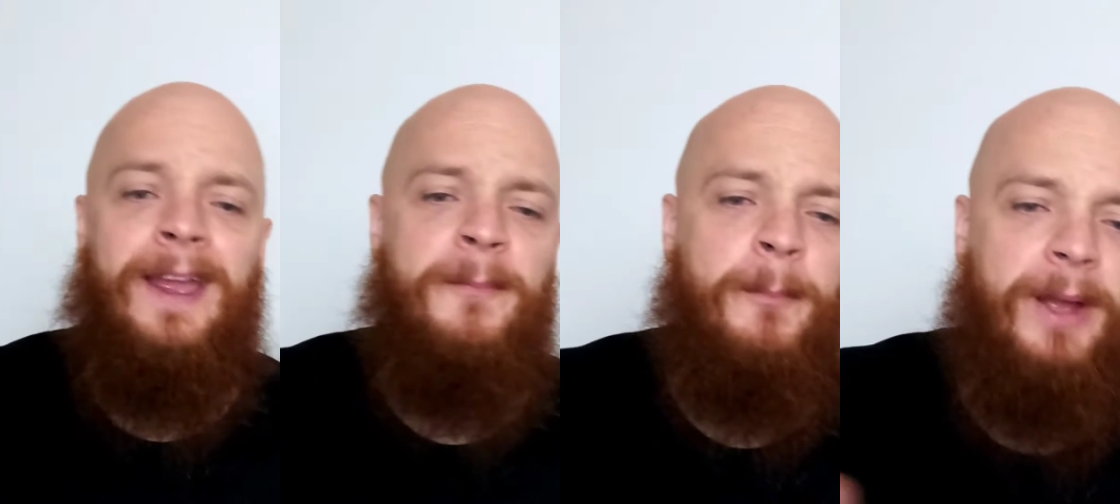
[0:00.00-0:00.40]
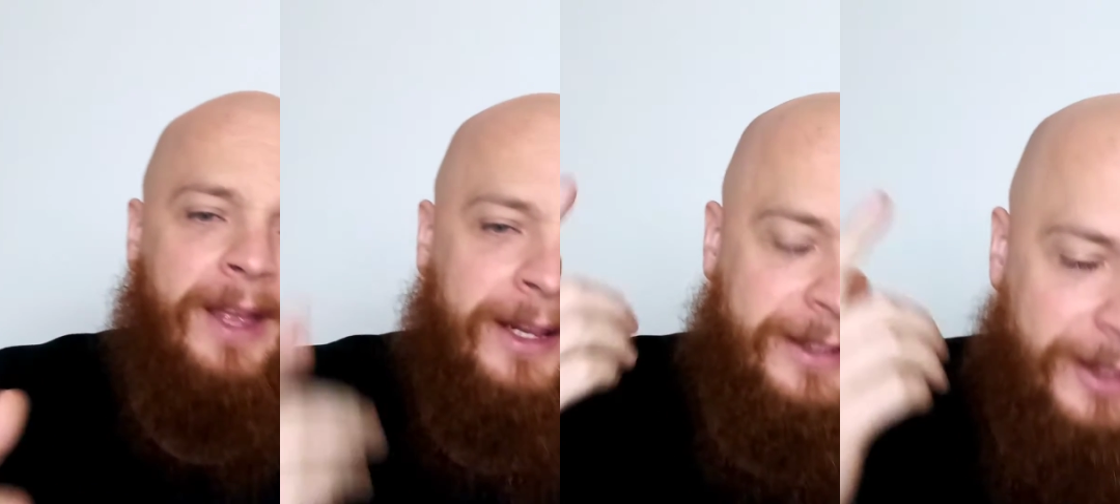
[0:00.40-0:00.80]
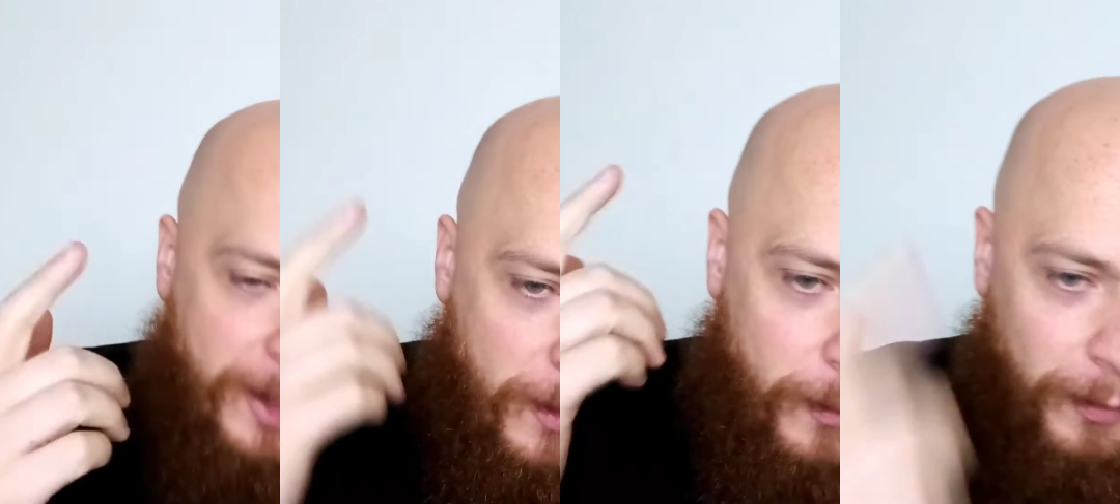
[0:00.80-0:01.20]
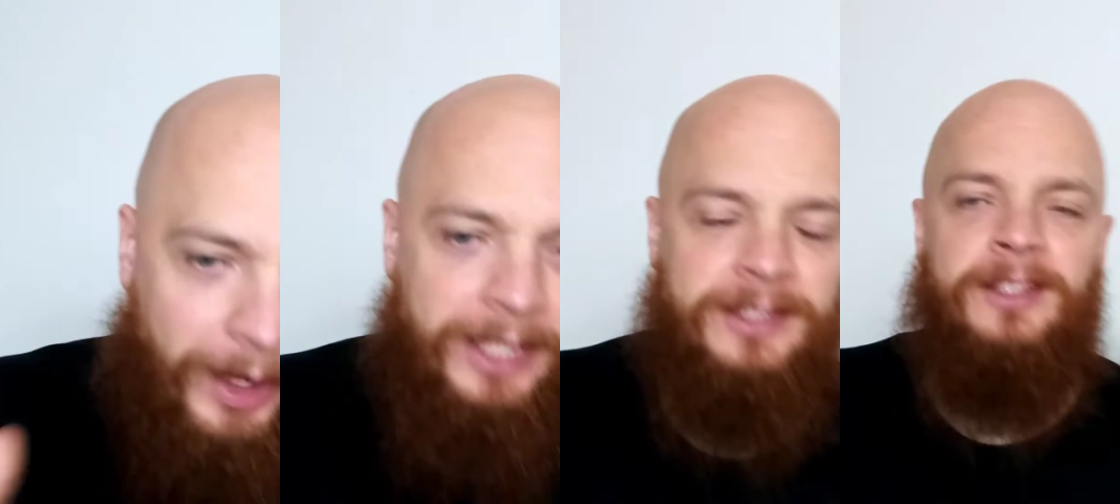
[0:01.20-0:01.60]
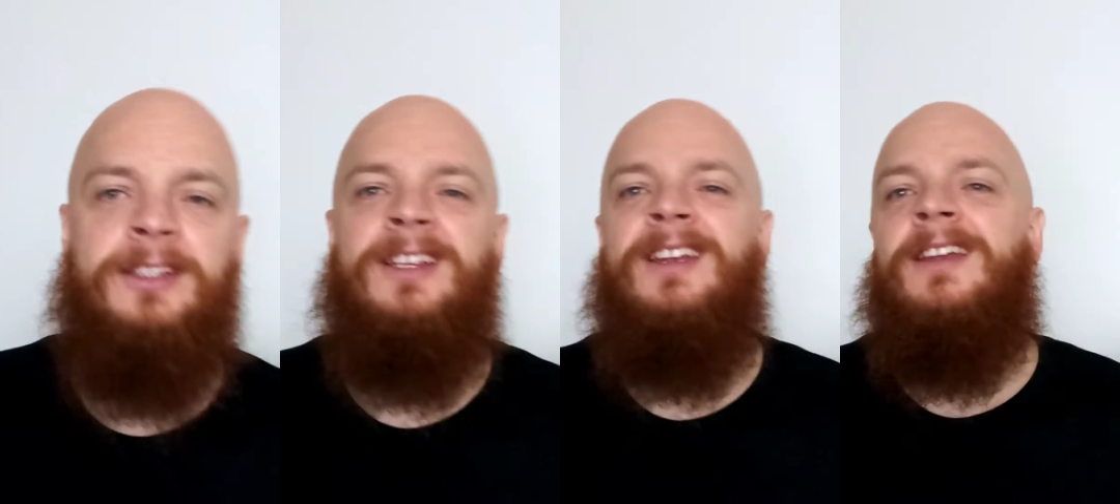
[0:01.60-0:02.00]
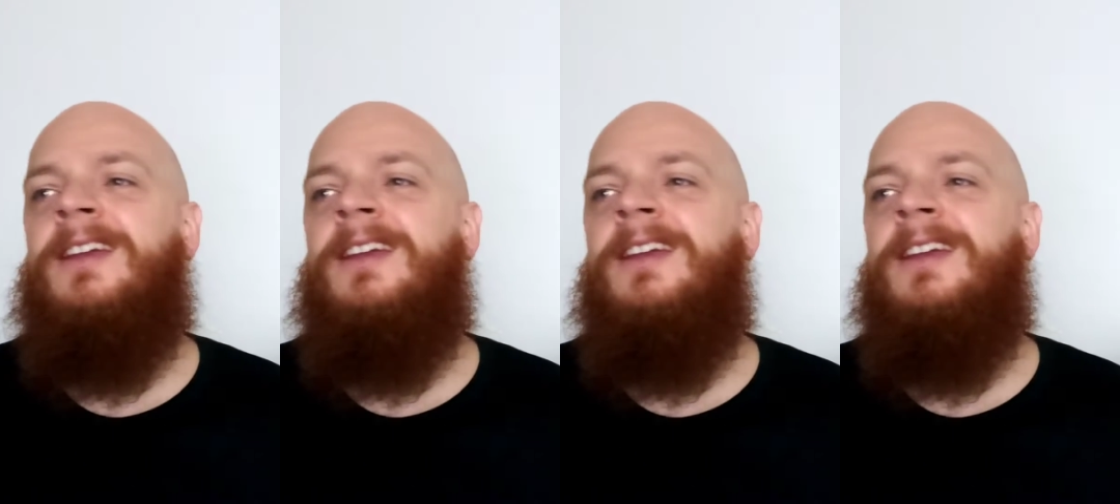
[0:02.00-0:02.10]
Impact Wrestling.